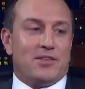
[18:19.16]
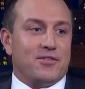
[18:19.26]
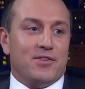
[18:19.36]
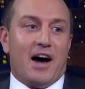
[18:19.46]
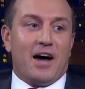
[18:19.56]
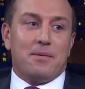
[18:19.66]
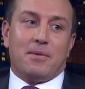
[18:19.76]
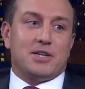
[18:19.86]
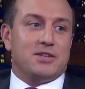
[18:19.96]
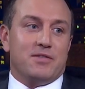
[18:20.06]
There's not
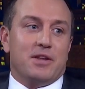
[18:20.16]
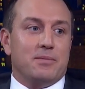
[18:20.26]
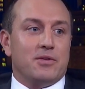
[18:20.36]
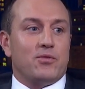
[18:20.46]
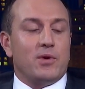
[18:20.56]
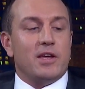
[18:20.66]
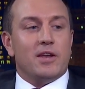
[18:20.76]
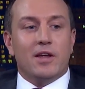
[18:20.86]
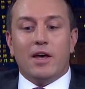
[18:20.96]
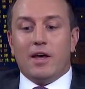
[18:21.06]
much of an
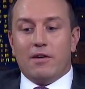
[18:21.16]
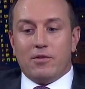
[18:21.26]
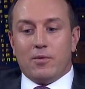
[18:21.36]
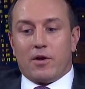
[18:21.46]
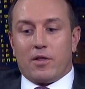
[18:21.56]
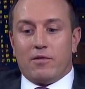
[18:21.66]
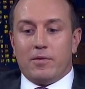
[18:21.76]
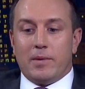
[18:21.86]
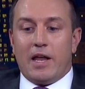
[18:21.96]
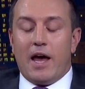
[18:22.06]
in-between if you want to live
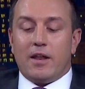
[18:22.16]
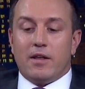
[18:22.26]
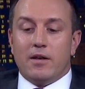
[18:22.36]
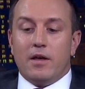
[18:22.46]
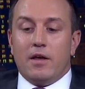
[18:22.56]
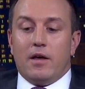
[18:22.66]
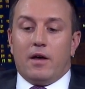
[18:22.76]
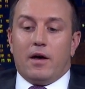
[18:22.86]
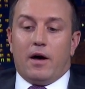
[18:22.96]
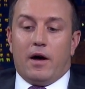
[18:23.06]
in Manhattan.
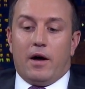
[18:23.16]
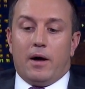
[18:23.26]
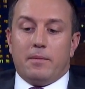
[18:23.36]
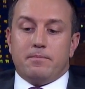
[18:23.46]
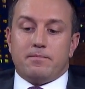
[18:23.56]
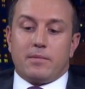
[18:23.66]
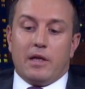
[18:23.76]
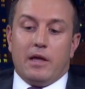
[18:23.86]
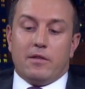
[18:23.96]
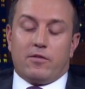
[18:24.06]

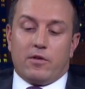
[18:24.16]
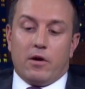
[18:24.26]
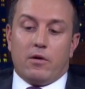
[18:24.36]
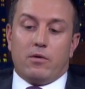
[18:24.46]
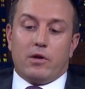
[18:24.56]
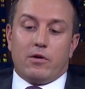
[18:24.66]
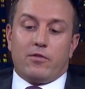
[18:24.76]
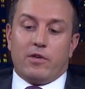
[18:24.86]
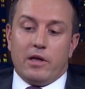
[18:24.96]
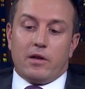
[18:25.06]
And so you're
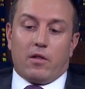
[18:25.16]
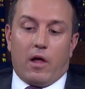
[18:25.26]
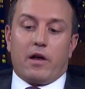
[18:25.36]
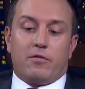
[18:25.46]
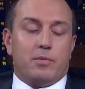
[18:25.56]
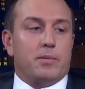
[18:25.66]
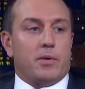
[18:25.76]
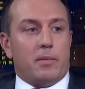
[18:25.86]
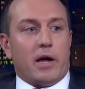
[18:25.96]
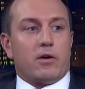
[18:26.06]
seeing a lot of
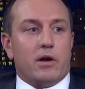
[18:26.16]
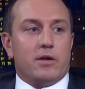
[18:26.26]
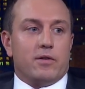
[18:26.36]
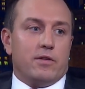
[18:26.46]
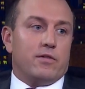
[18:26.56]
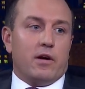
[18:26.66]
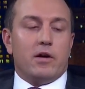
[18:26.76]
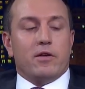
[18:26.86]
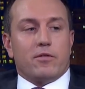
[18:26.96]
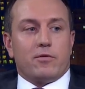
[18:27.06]
people migrate to these
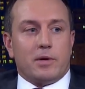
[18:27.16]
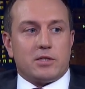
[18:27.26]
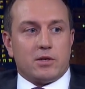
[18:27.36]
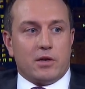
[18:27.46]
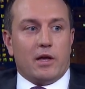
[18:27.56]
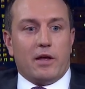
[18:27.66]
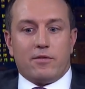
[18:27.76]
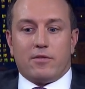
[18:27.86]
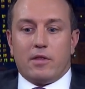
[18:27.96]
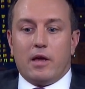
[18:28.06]
areas, especially
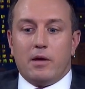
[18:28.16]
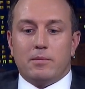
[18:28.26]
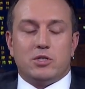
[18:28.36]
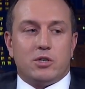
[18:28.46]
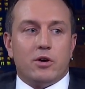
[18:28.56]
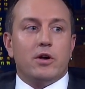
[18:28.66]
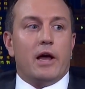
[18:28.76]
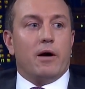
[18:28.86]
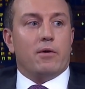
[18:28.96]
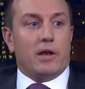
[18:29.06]
as they mature
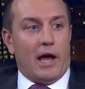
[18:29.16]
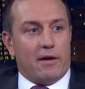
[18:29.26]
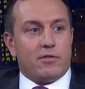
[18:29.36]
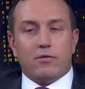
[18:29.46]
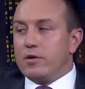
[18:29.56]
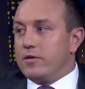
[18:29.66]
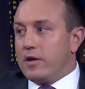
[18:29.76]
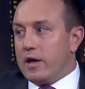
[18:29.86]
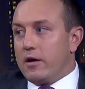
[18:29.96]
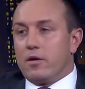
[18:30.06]
now and have the
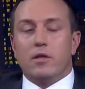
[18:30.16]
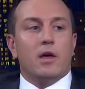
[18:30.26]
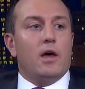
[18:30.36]
retail